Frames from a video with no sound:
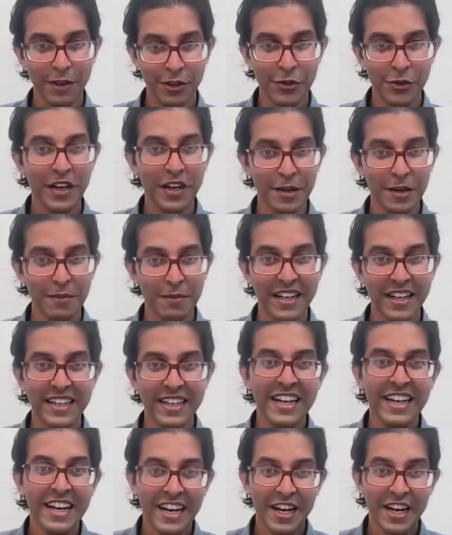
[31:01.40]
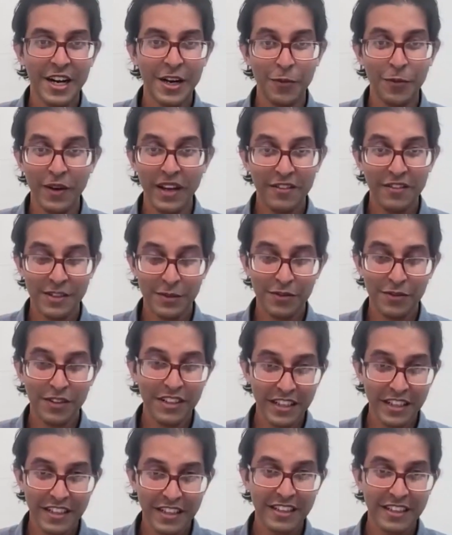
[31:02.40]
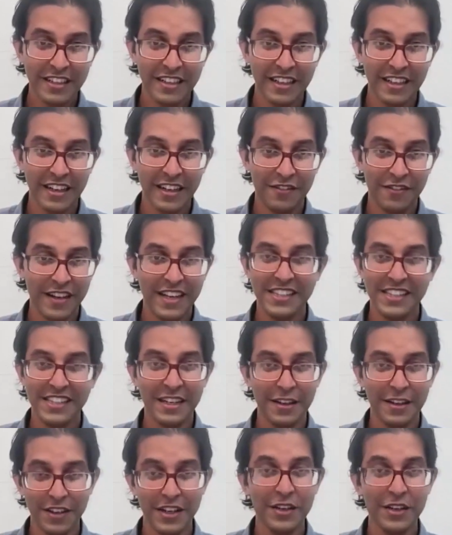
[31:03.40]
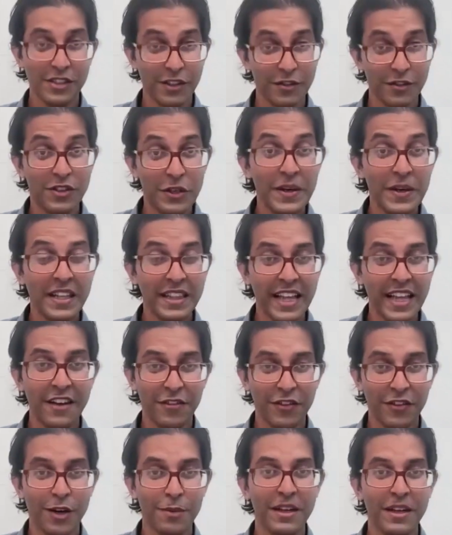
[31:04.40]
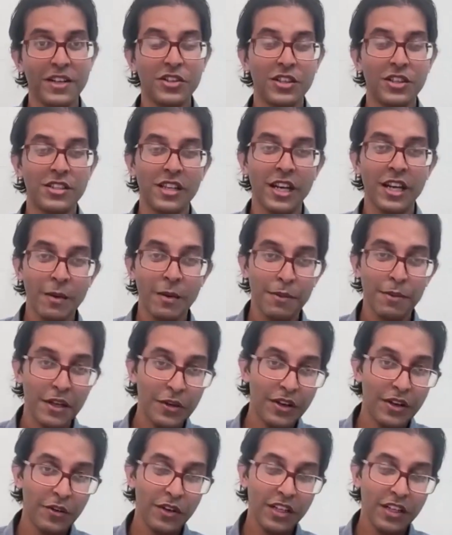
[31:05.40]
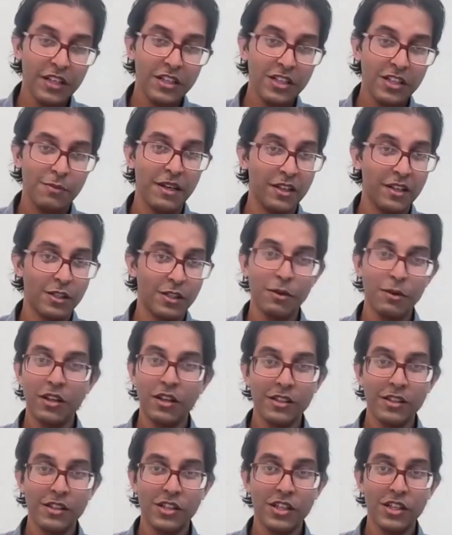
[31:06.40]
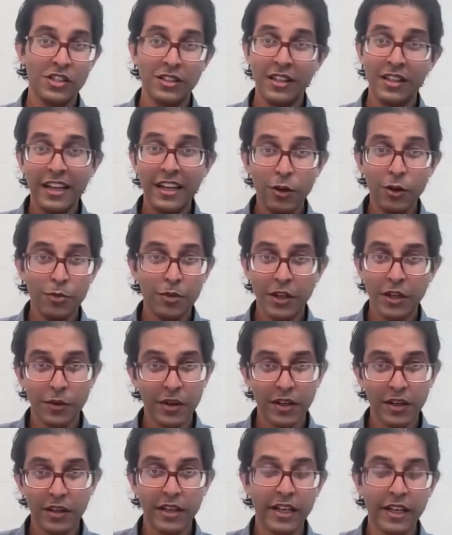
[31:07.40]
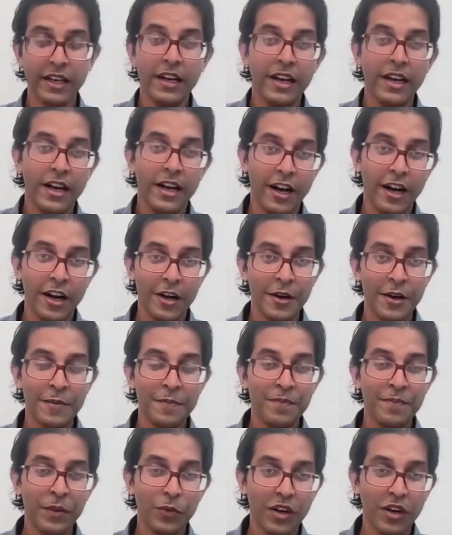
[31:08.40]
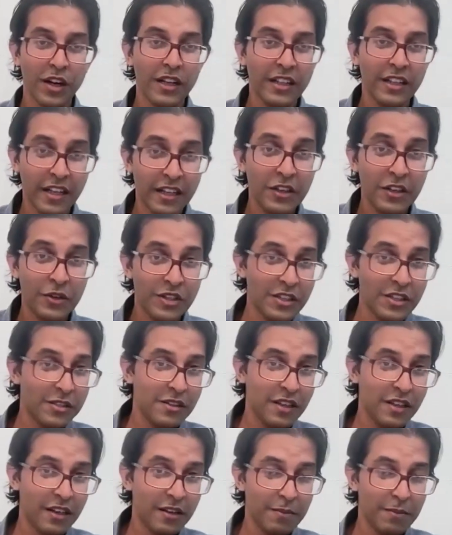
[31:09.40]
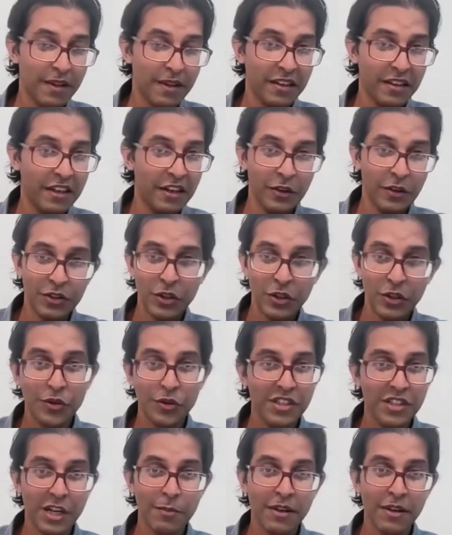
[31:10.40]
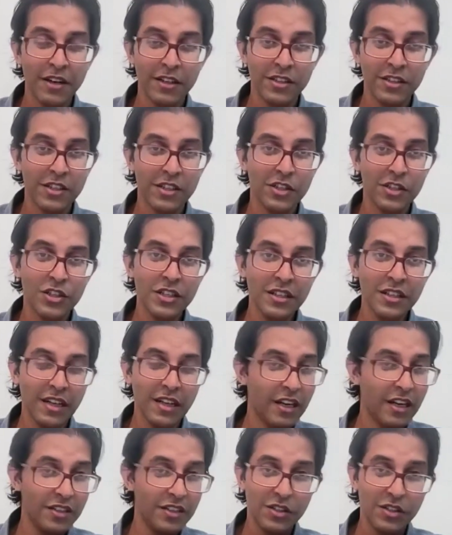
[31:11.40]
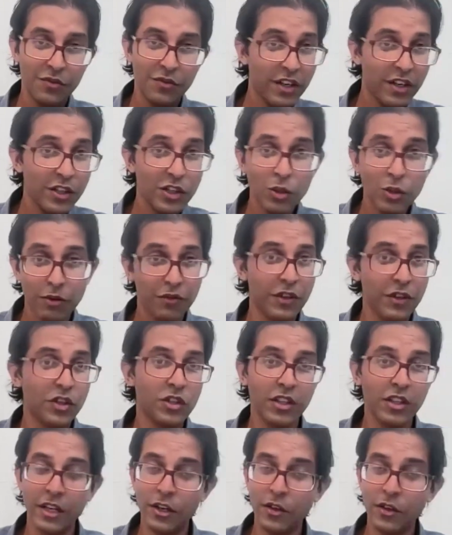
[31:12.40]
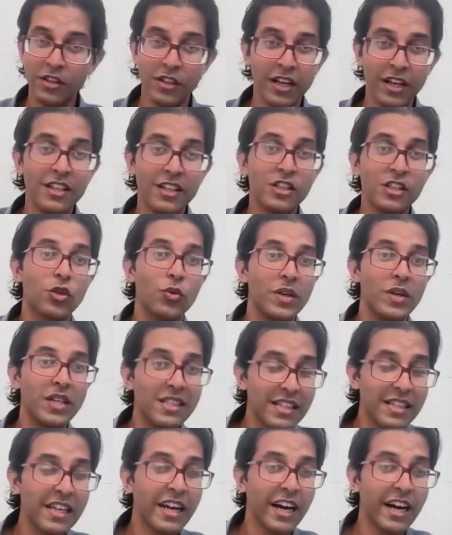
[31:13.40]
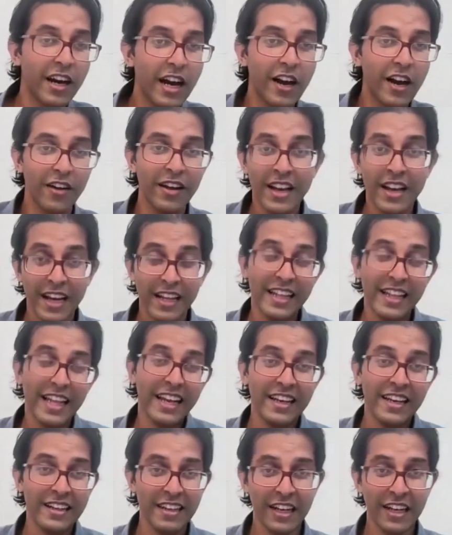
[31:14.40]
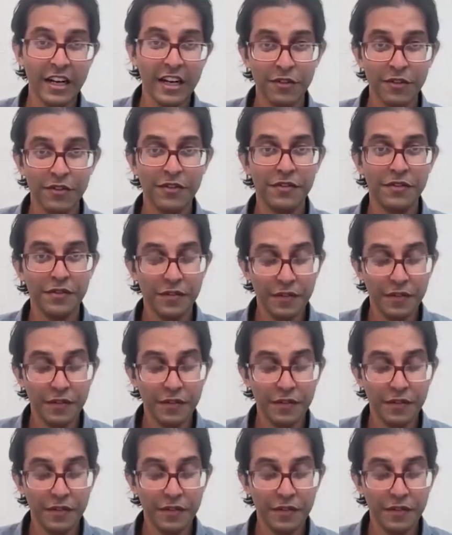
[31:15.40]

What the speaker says: on Twitter, but we have some really good, fascinating videos of doing that for our patients. But you can really just make a small incision. They heal pretty quickly, where then you just make, 2-3 centimeter incision, just very superficially, and you can kind of squeeze the air out, and that can kind of